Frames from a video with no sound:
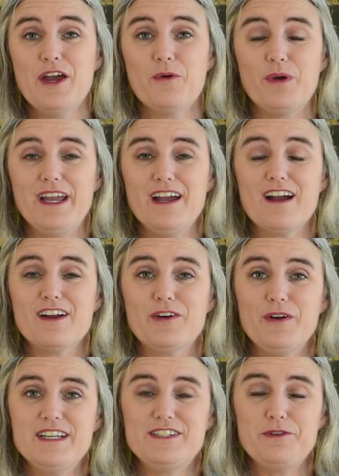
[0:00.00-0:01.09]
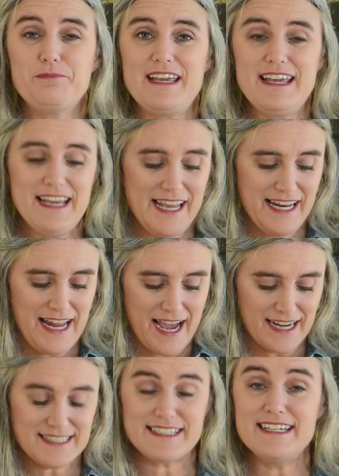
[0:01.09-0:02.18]
We are going to be in
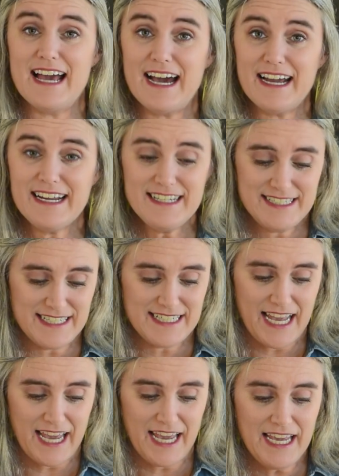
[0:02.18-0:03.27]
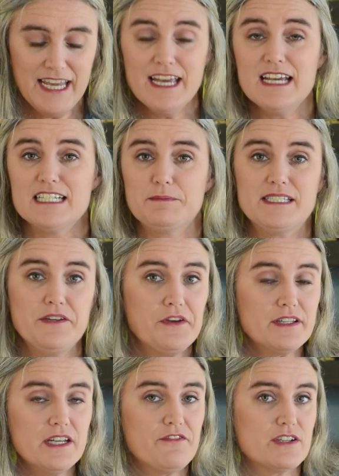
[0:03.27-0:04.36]
Acts 9 today,
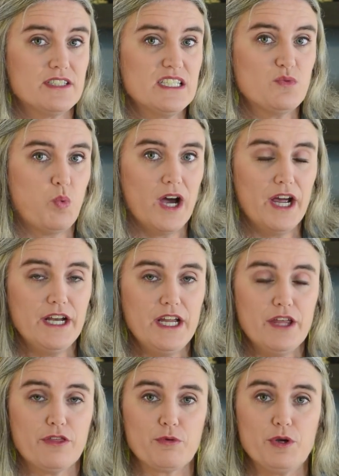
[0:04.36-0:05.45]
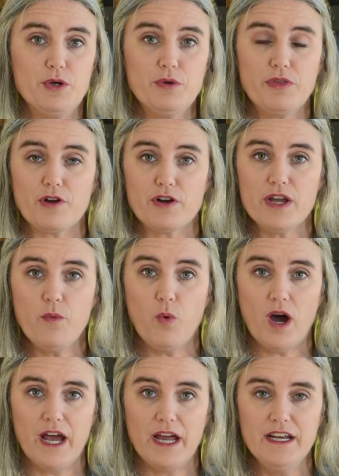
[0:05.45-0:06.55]
specifically verses 1 through
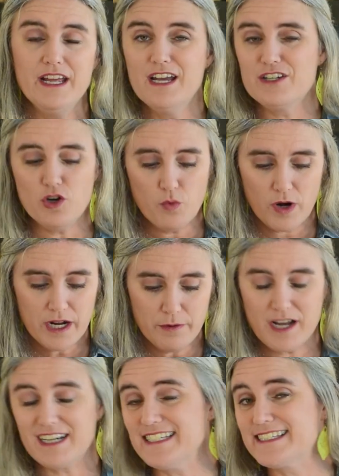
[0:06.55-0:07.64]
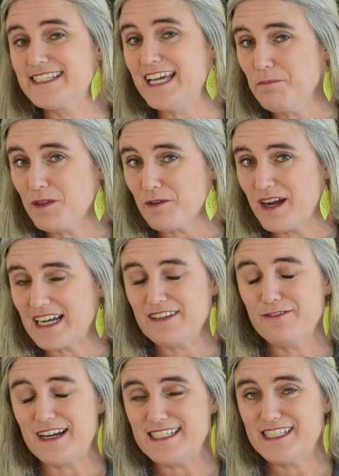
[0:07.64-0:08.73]
31. Don't worry, we're not going to skip the
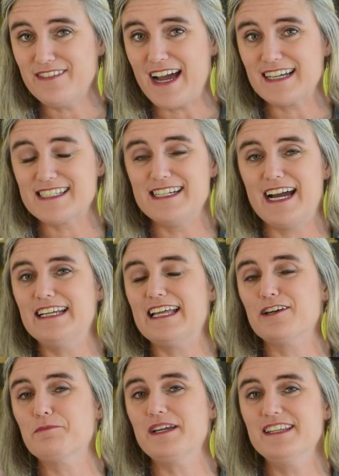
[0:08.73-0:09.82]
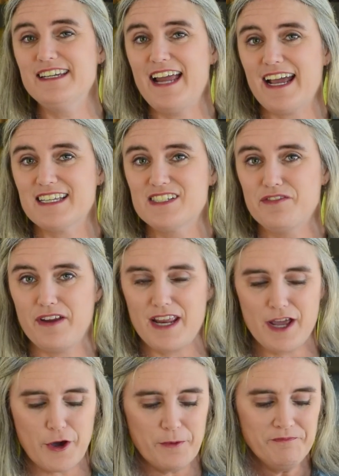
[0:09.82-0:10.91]
rest of Acts 9. That'll be in the next
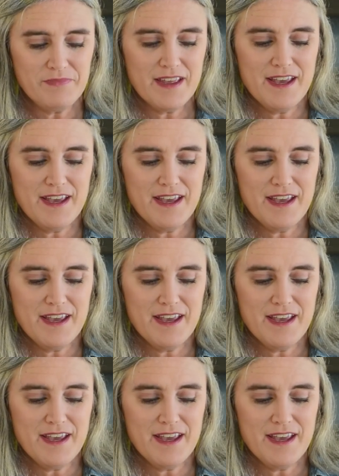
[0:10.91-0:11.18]
video.